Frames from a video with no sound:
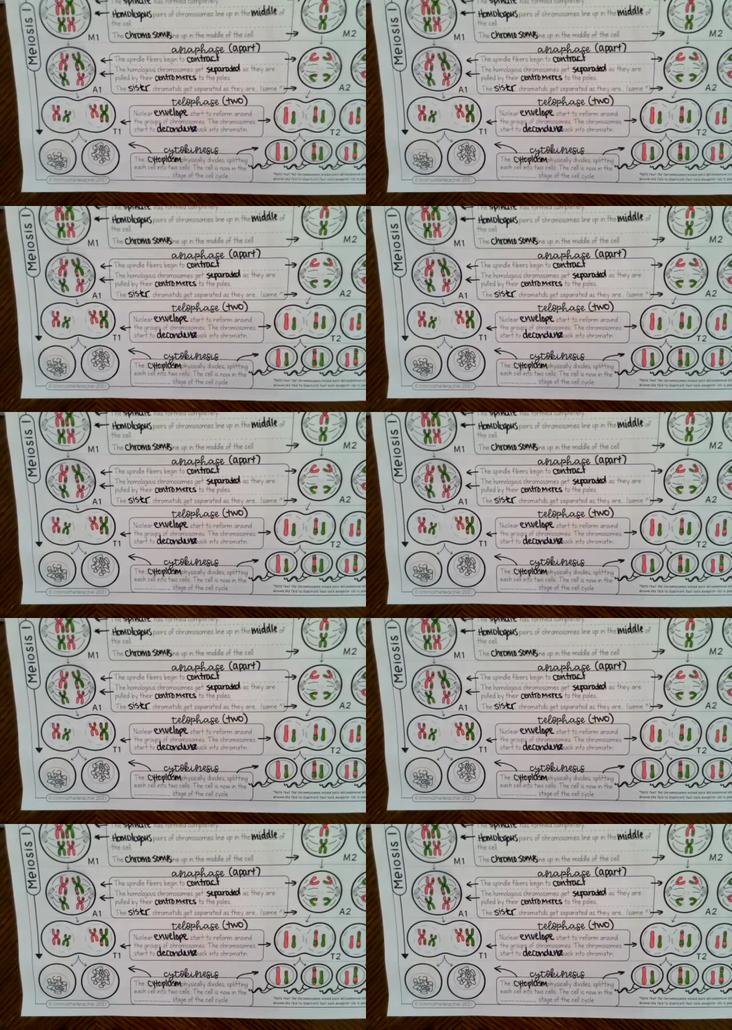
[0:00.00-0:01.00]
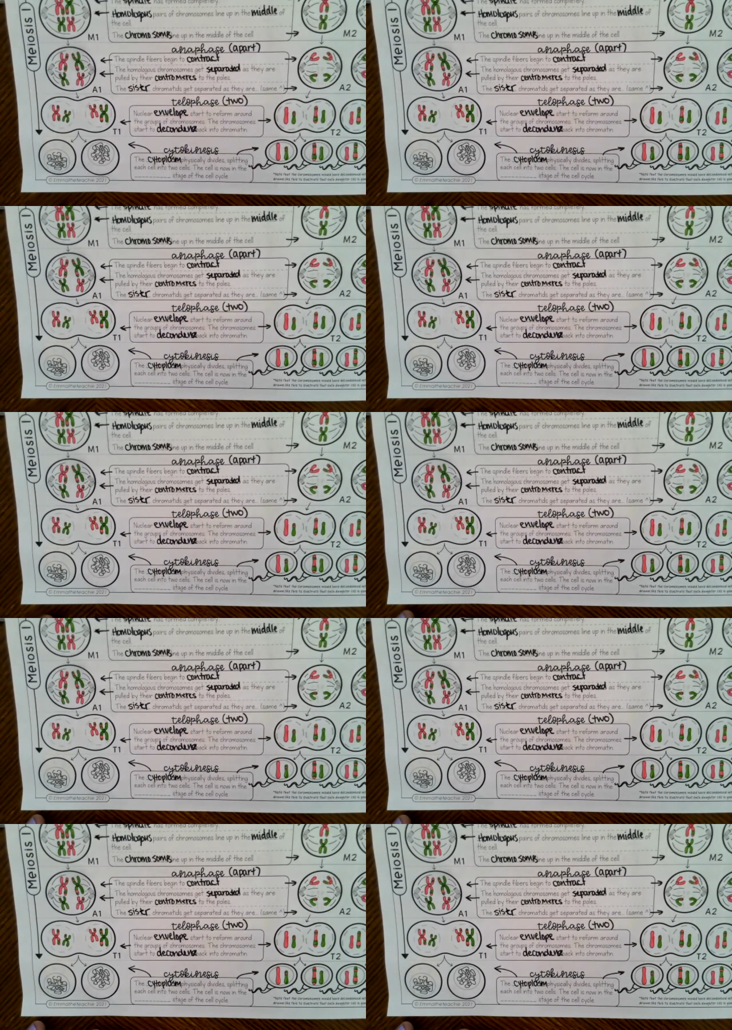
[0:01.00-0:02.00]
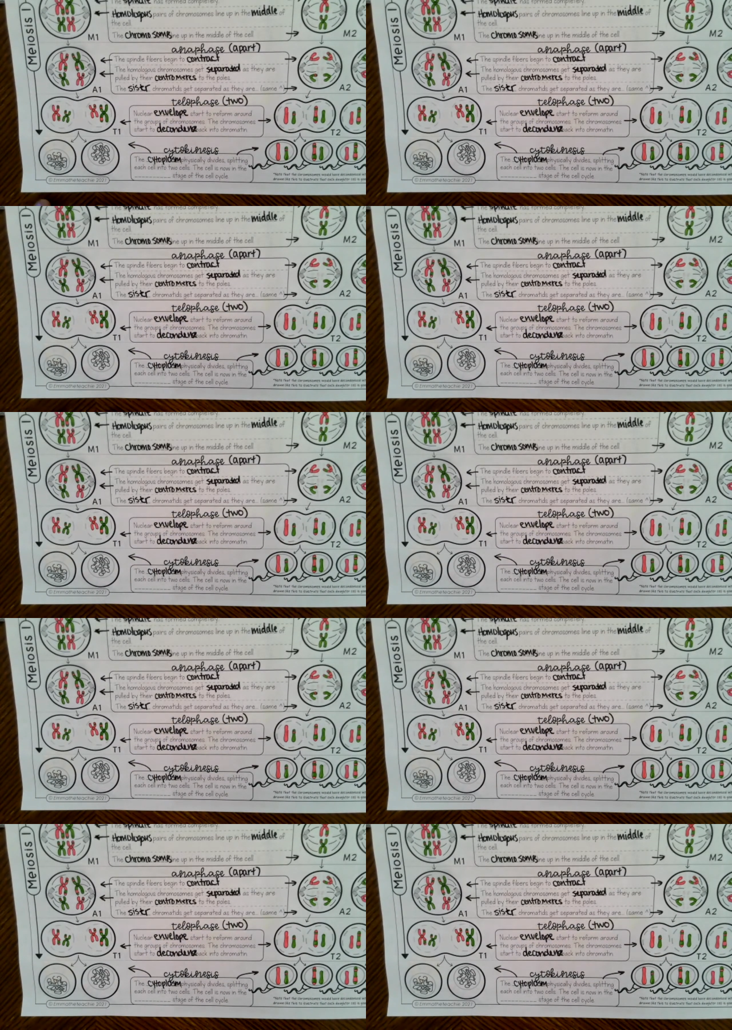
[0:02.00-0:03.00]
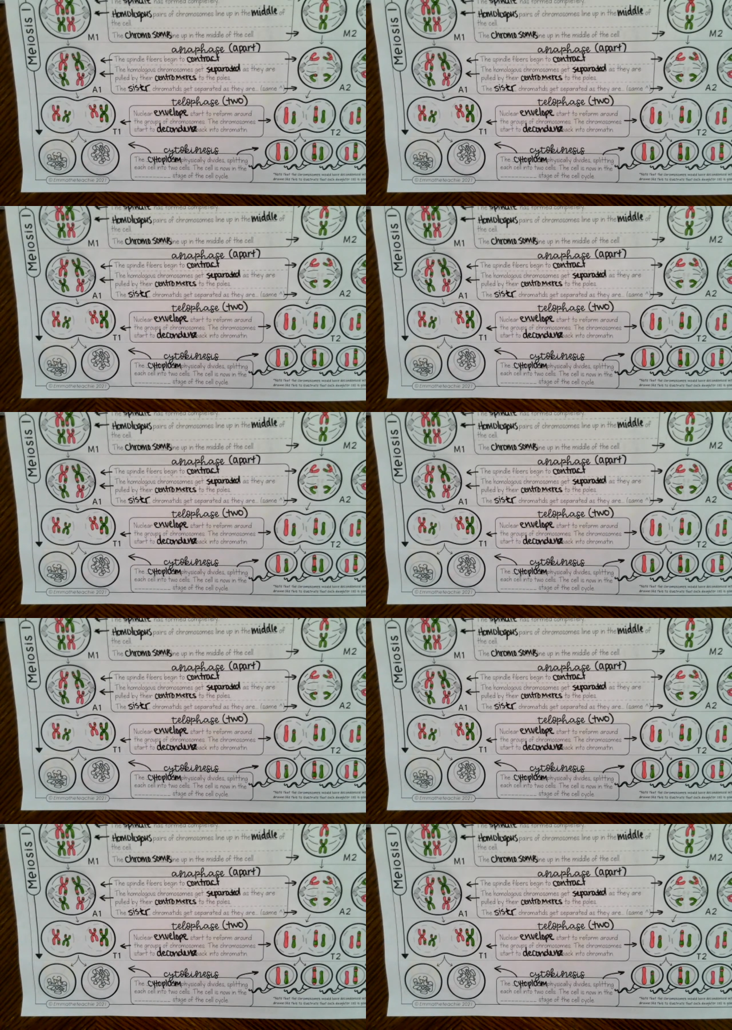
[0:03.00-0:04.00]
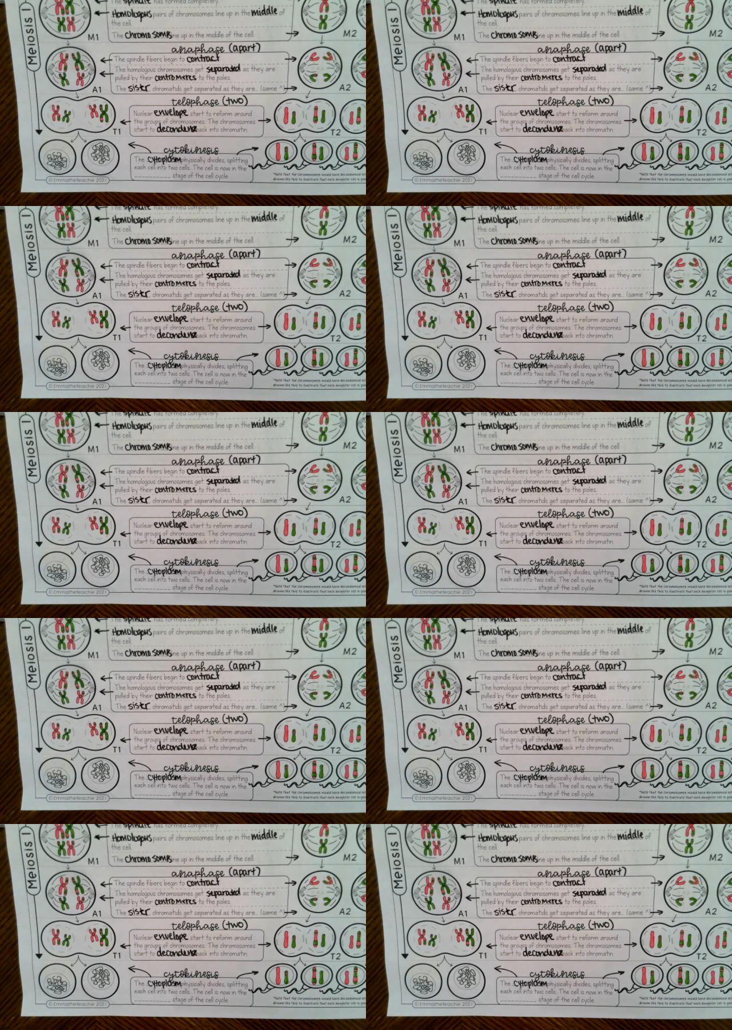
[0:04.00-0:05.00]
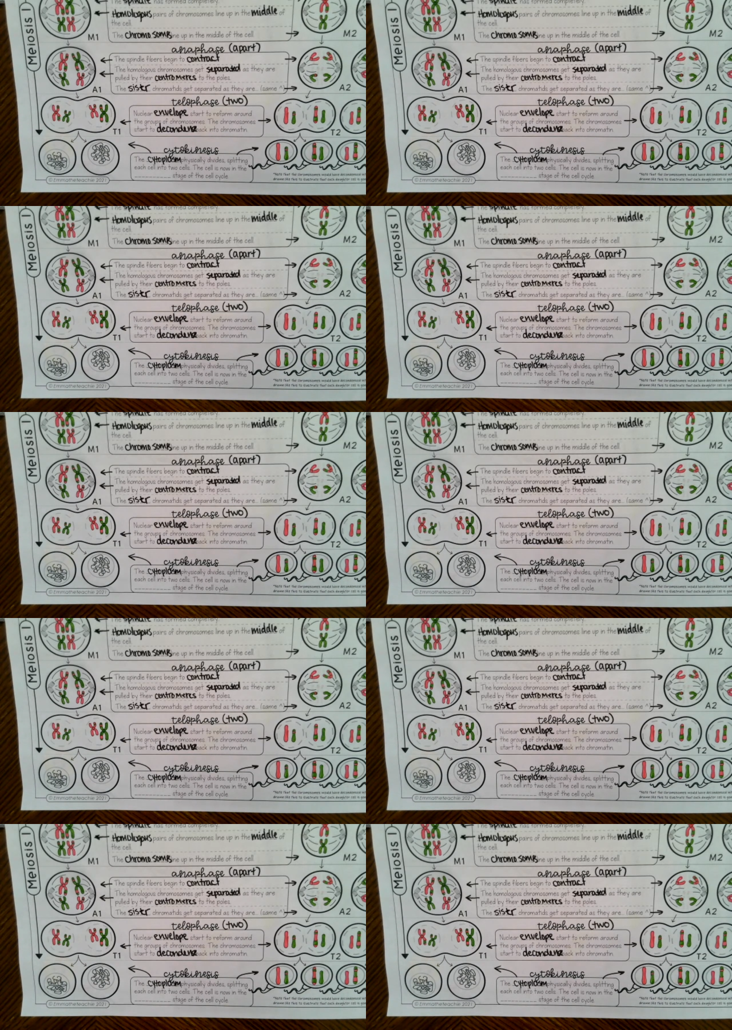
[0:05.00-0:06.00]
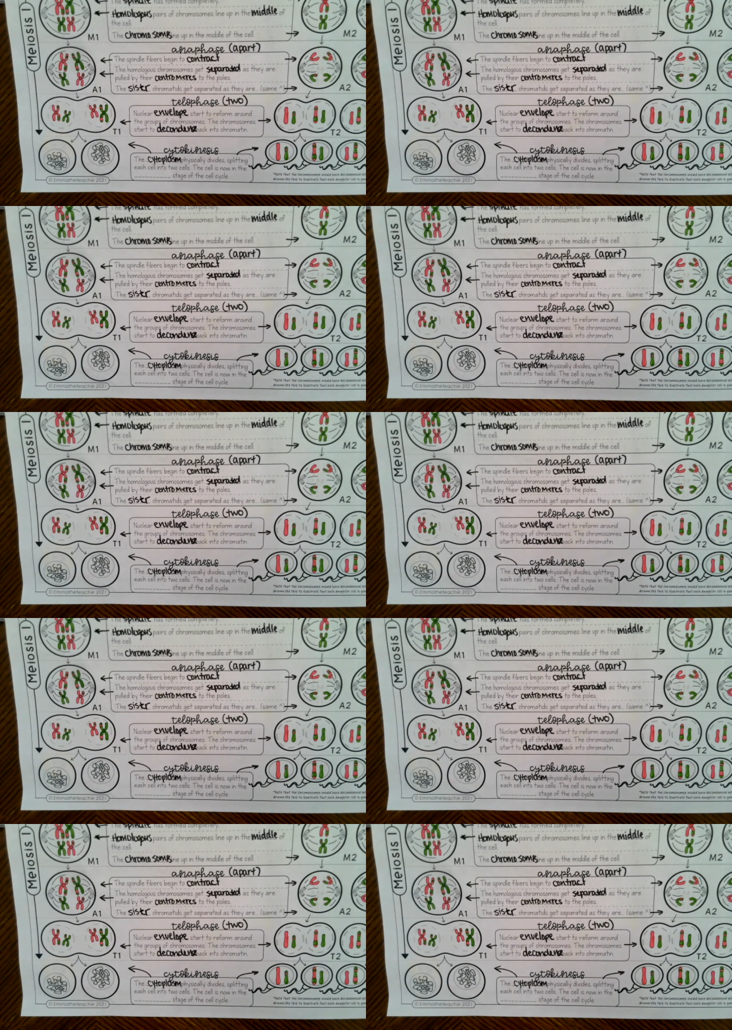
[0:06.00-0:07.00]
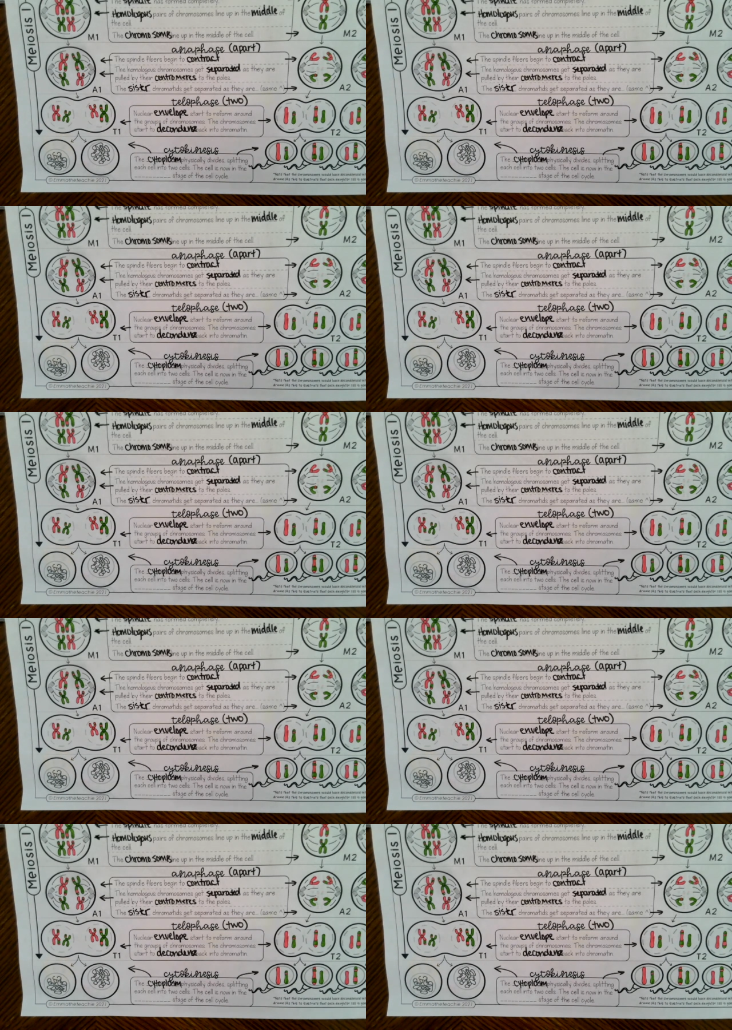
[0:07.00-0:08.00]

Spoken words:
[unreadable: no face in view]